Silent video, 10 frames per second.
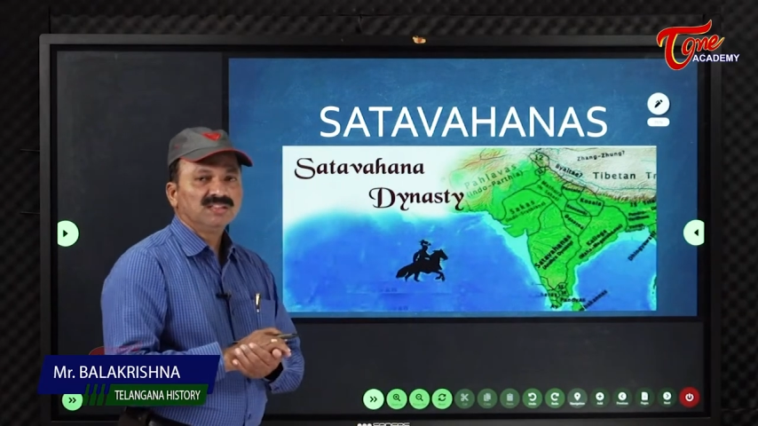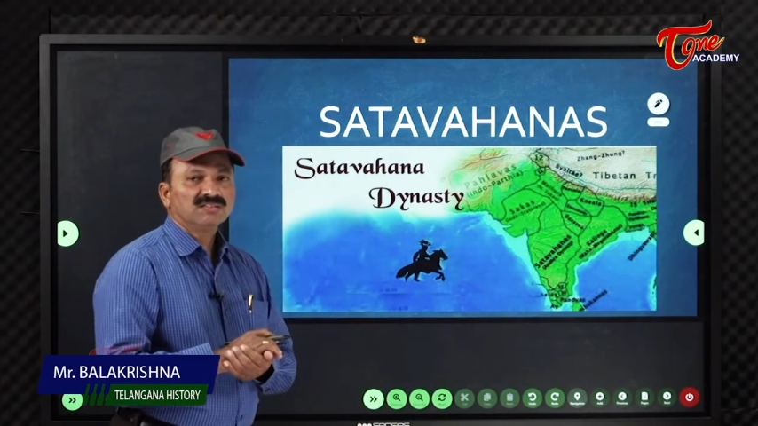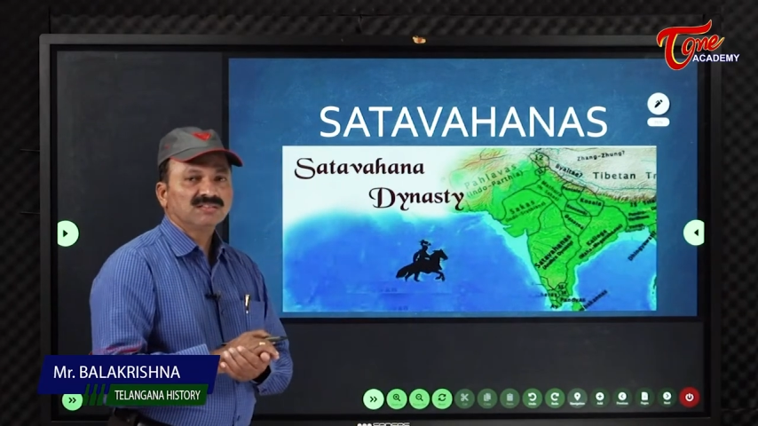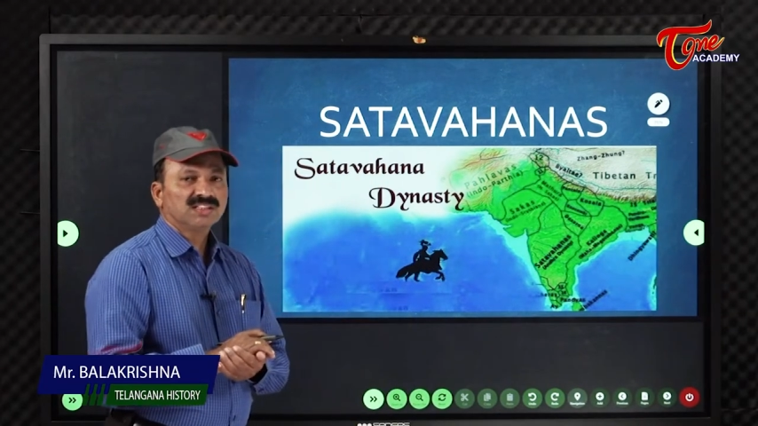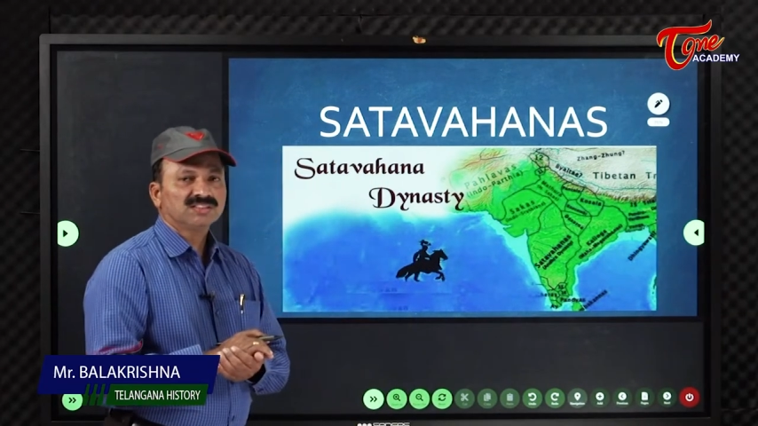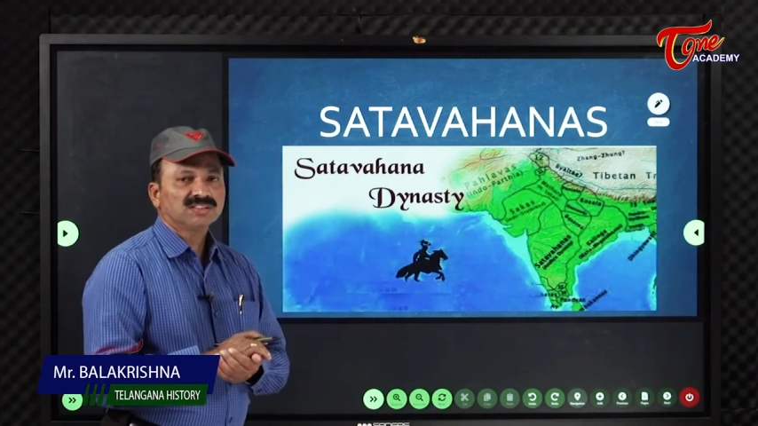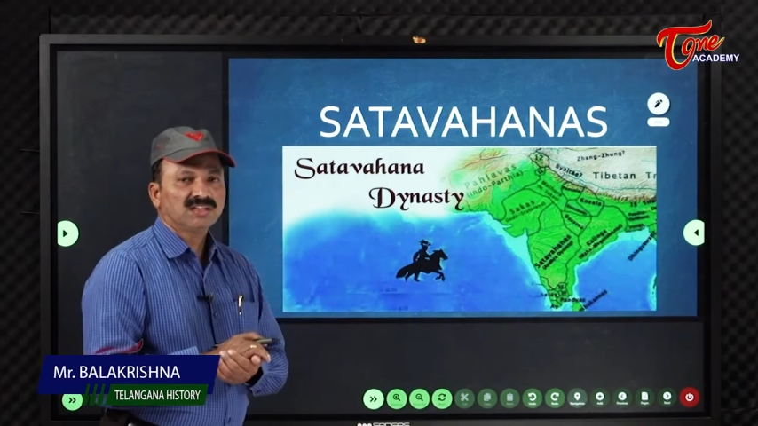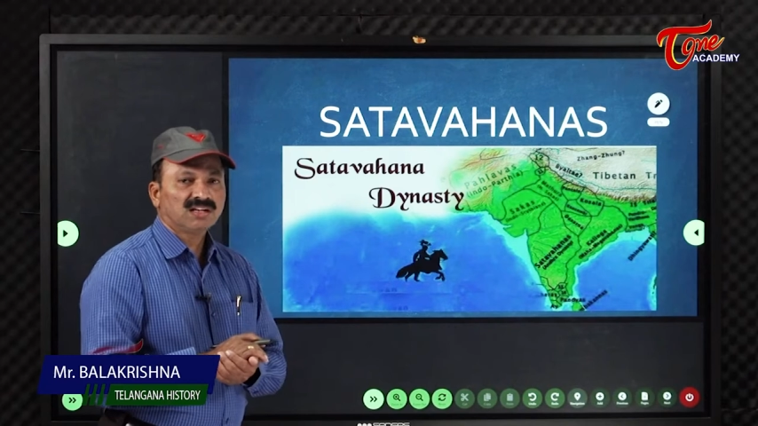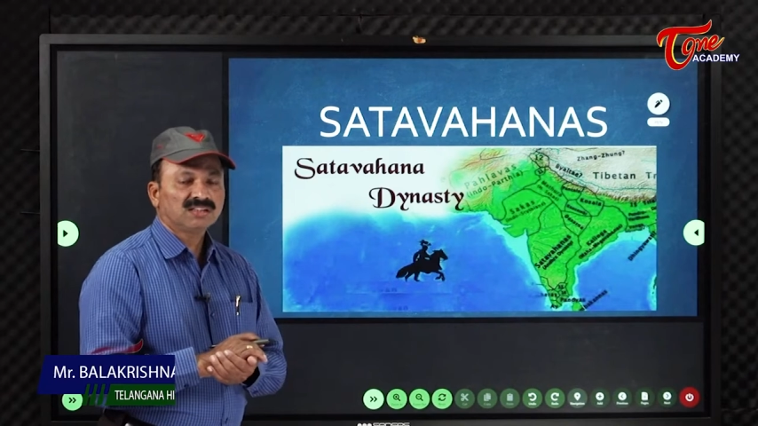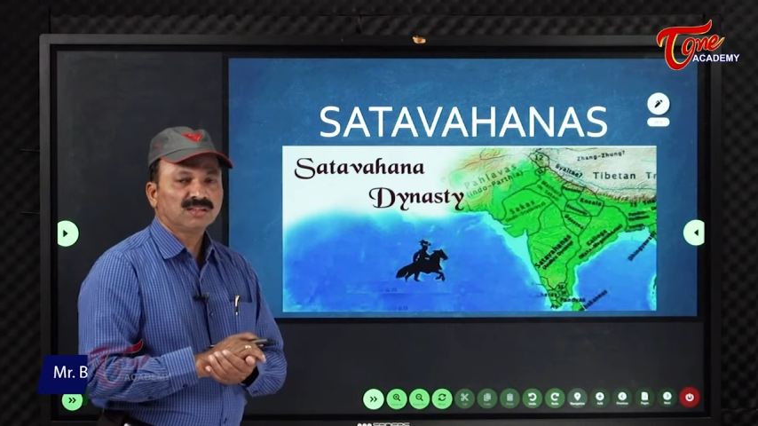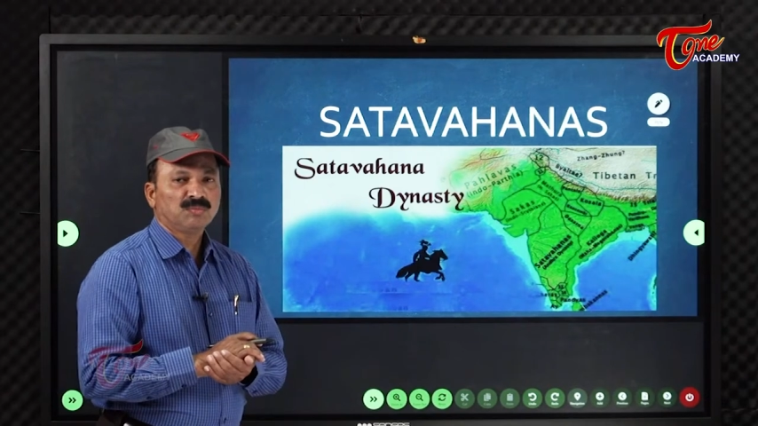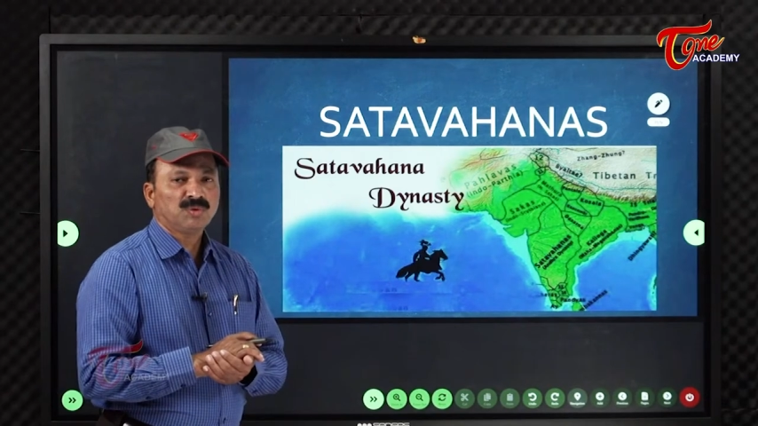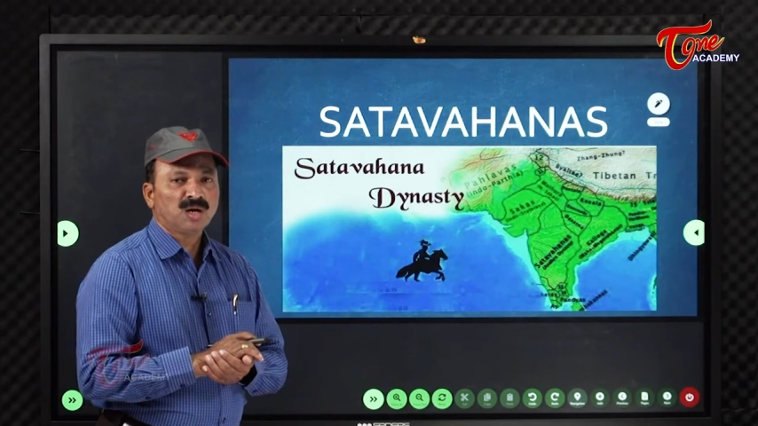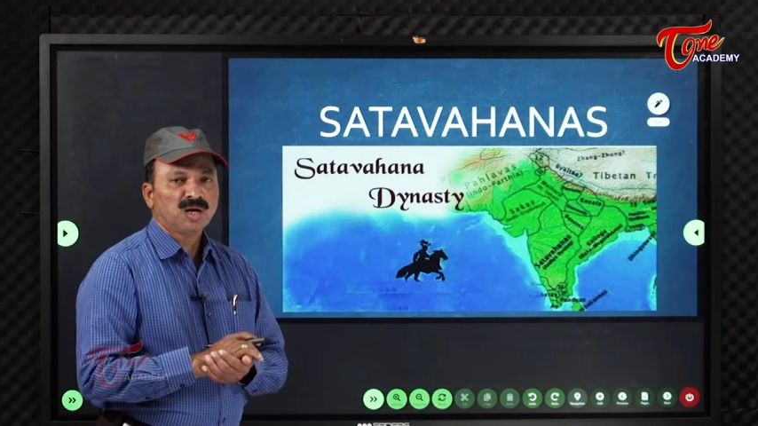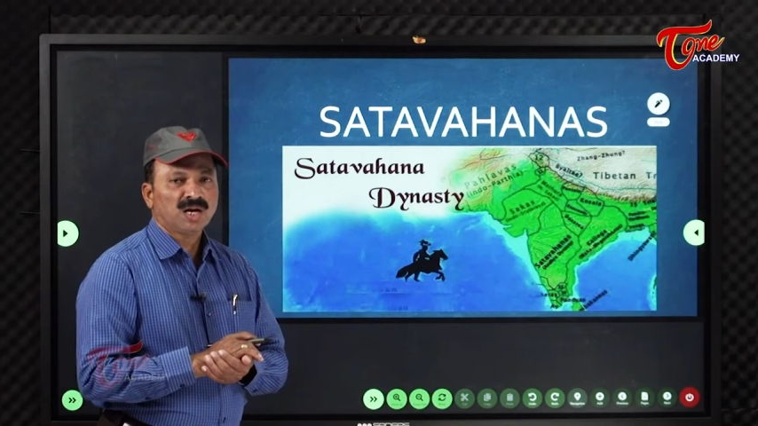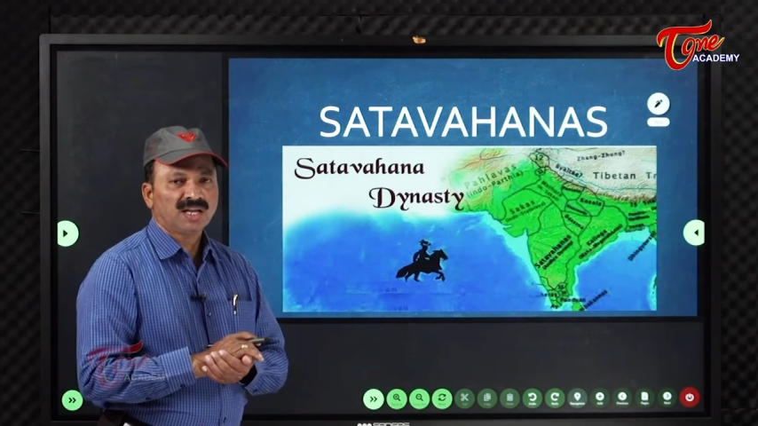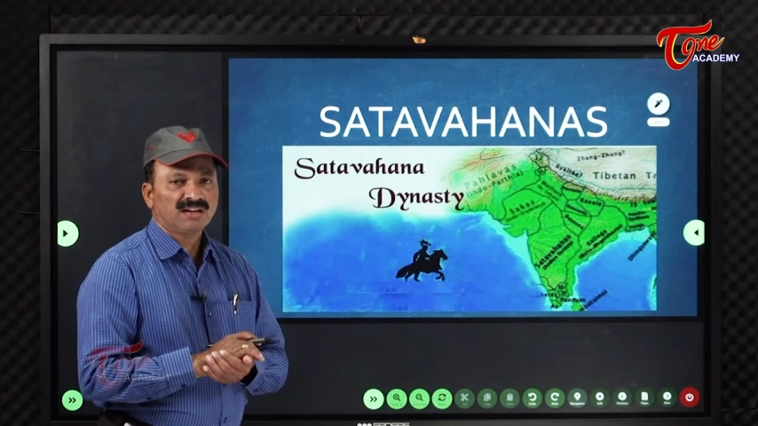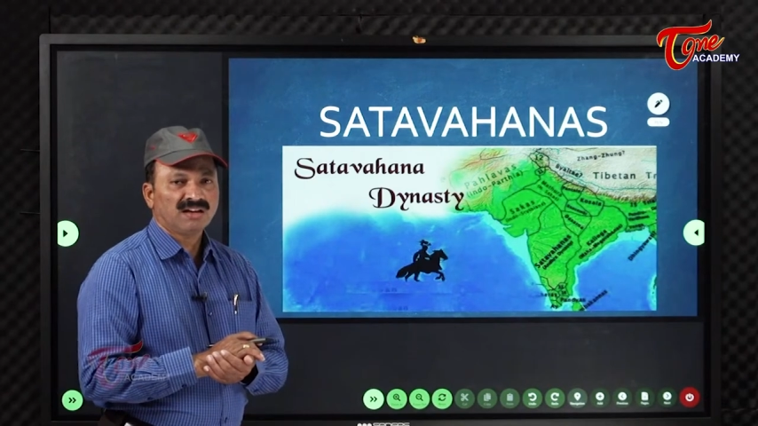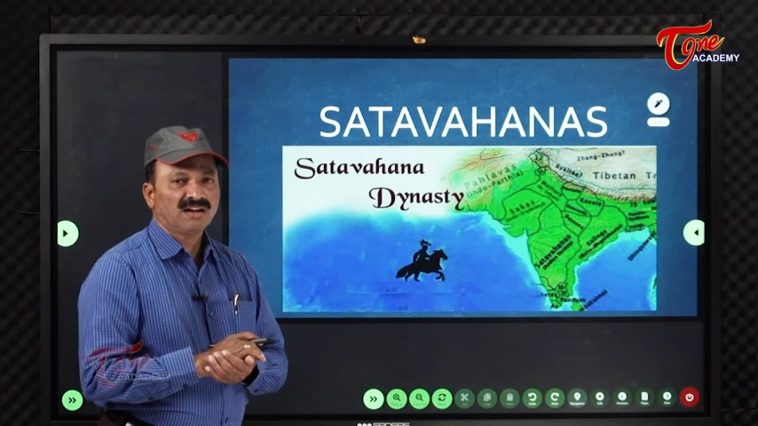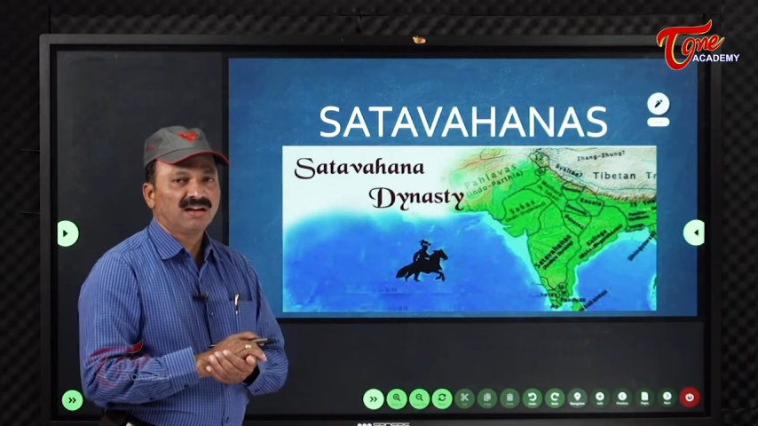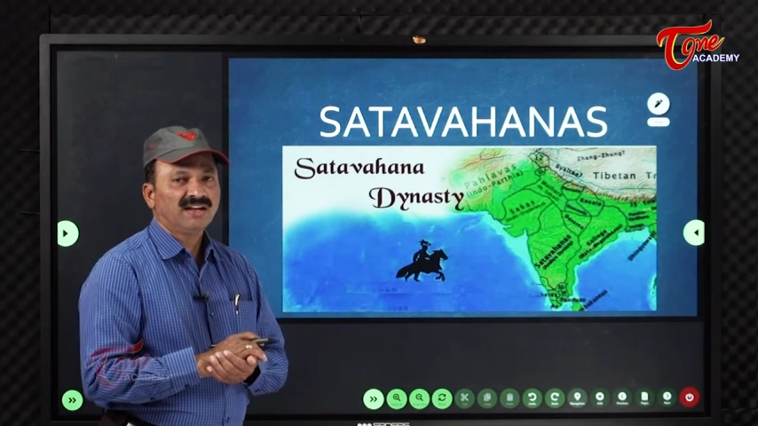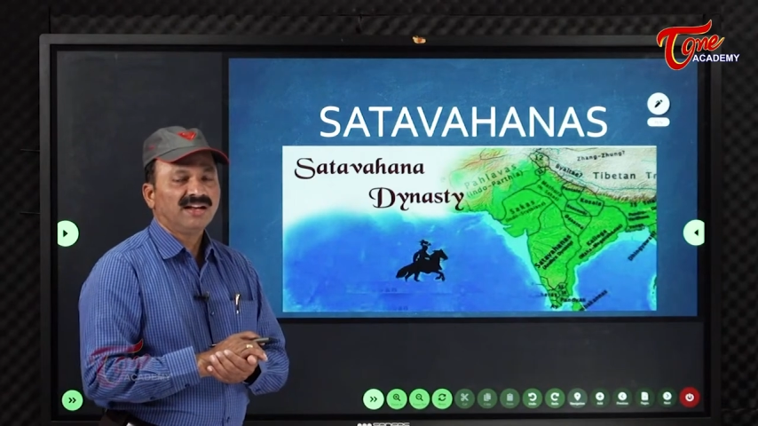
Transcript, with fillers: Okay, Shatavahana.